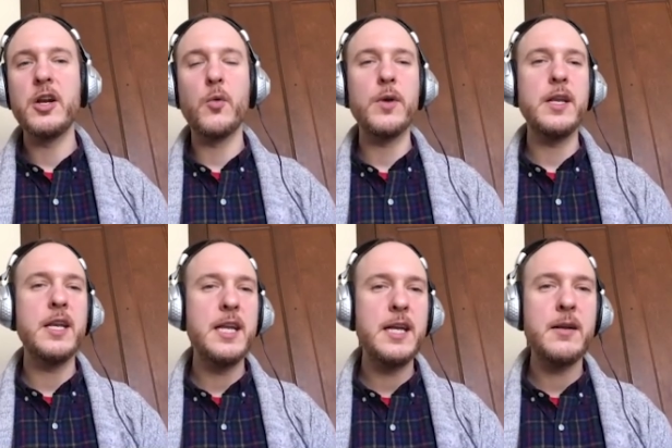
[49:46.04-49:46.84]
We
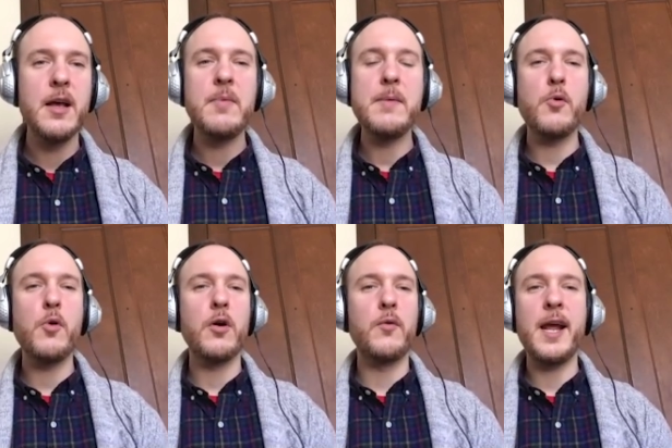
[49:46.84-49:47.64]
need people who
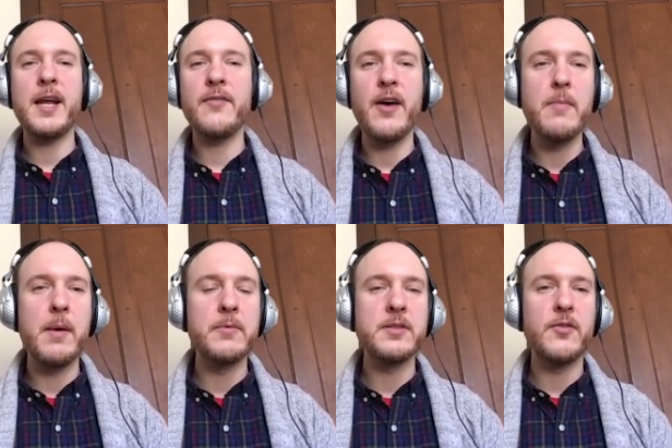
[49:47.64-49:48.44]
are rank and file
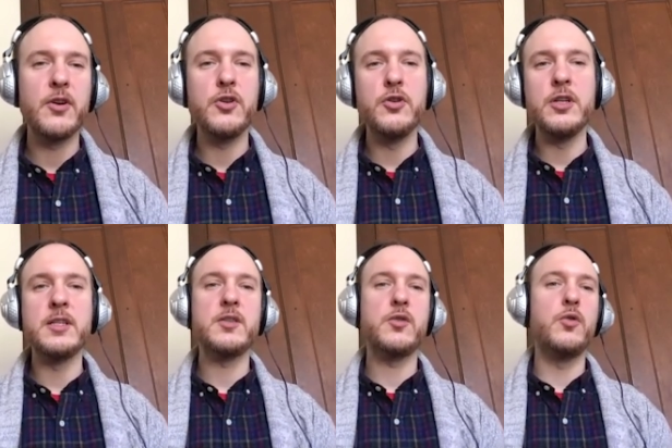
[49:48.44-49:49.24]
members of their
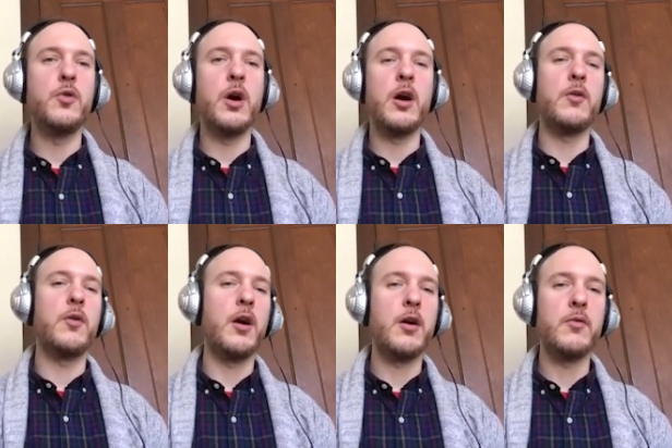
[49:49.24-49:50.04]
unions who
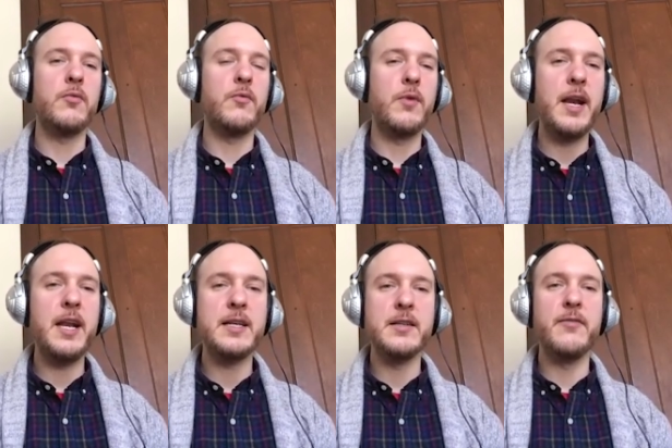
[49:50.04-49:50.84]
are
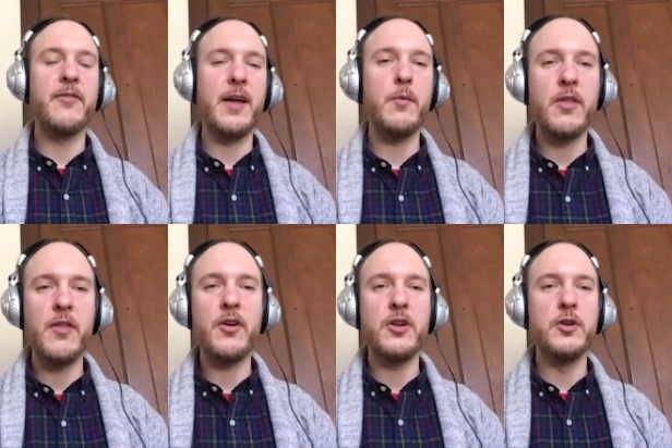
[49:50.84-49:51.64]
ready to fight within
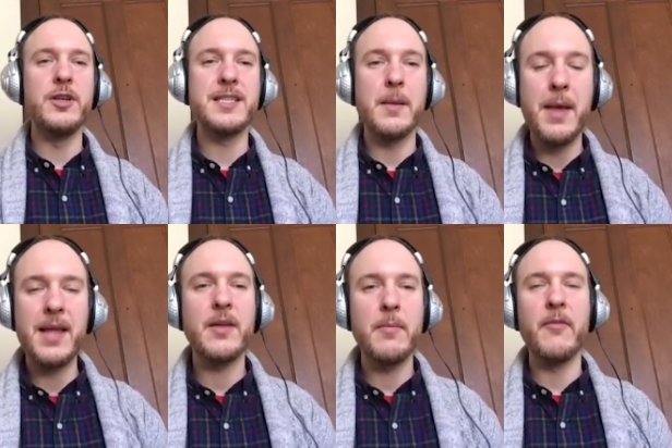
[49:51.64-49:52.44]
their unions to
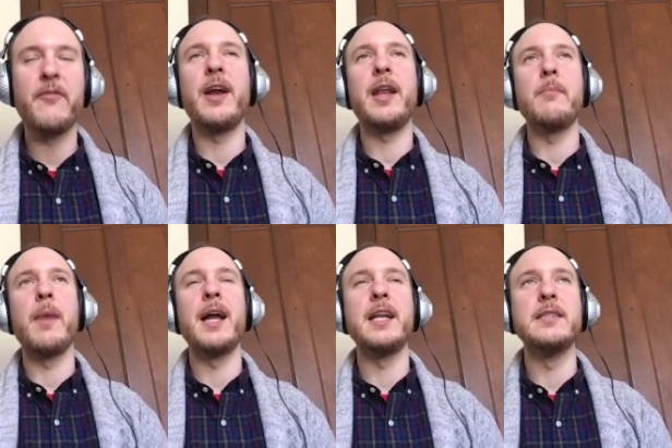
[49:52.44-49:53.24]
make them the fighting
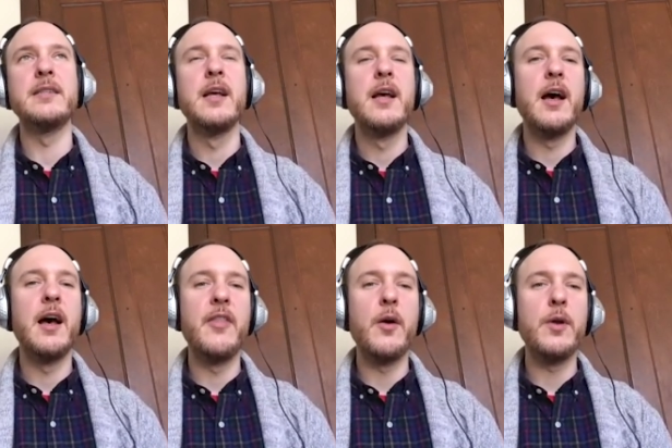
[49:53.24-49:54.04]
bodies
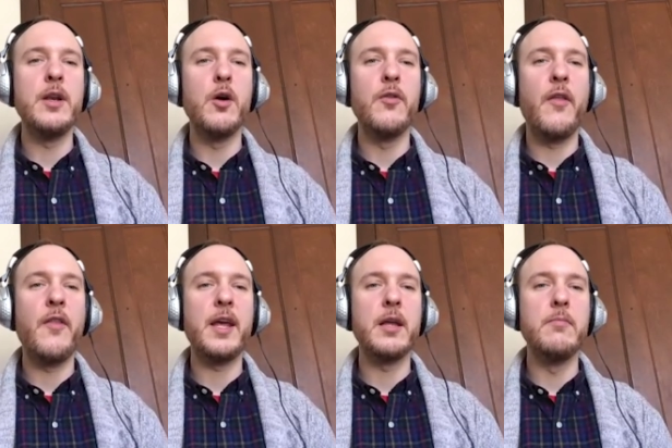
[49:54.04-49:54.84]
that we know that
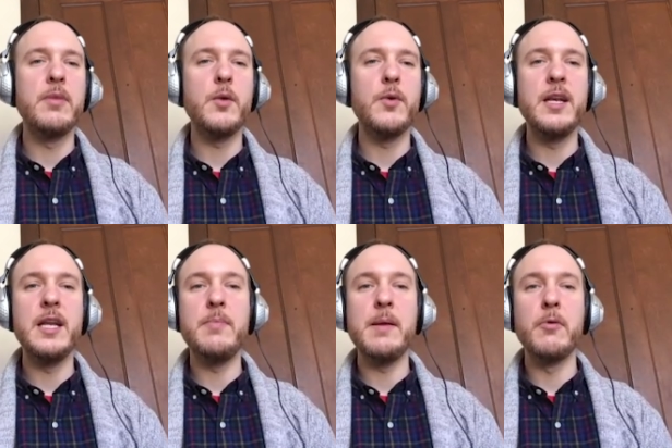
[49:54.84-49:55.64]
they can be. We
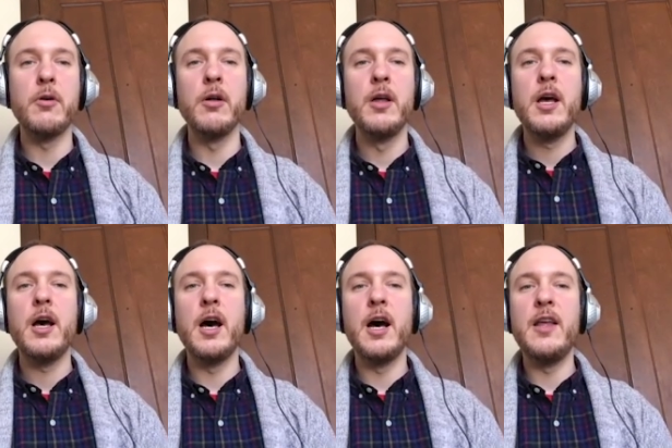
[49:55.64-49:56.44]
need people
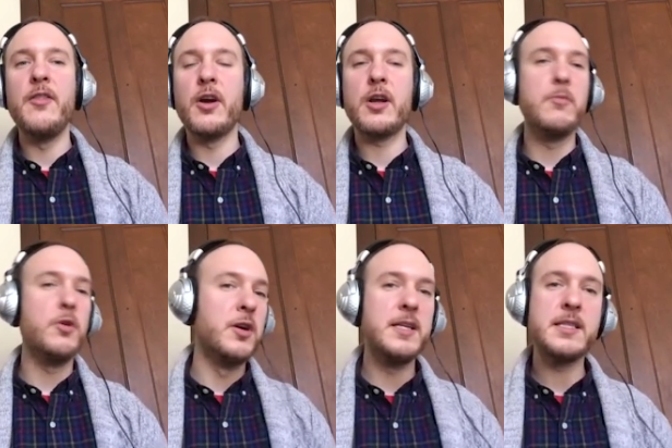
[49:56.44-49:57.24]
in their
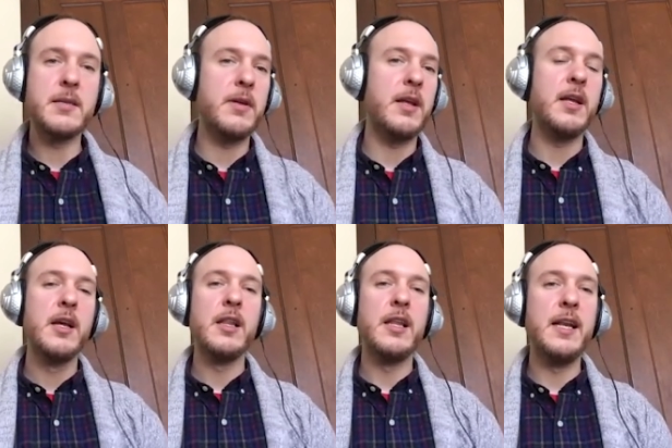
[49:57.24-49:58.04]
communities to be
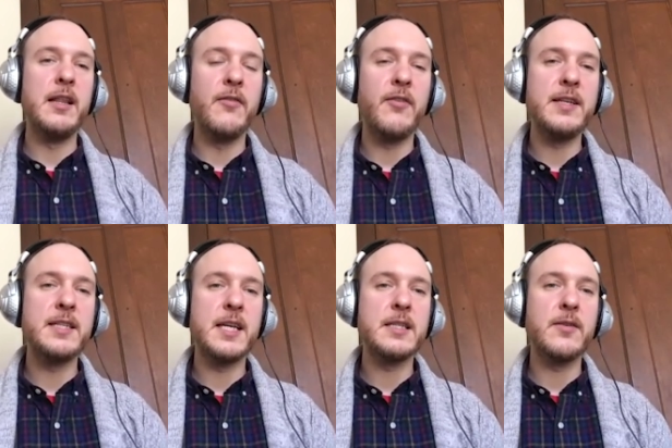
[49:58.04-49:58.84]
leading the fights
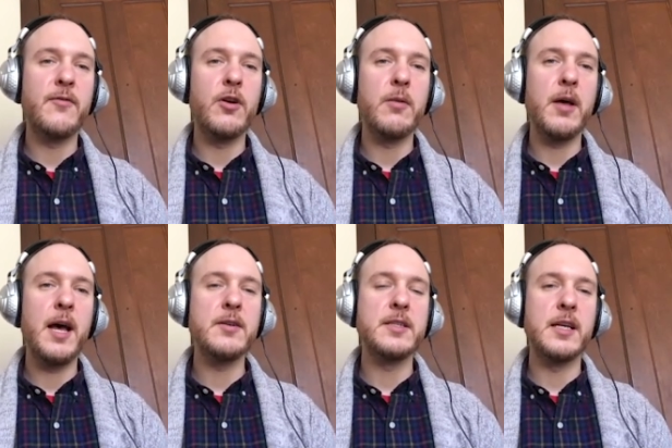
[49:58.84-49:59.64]
against affordable
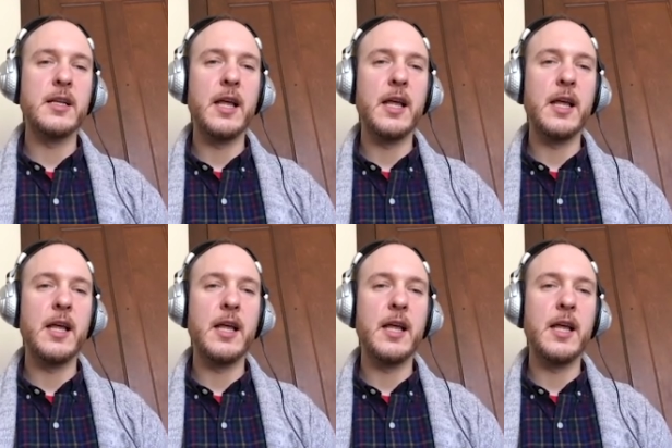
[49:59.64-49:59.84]
housing.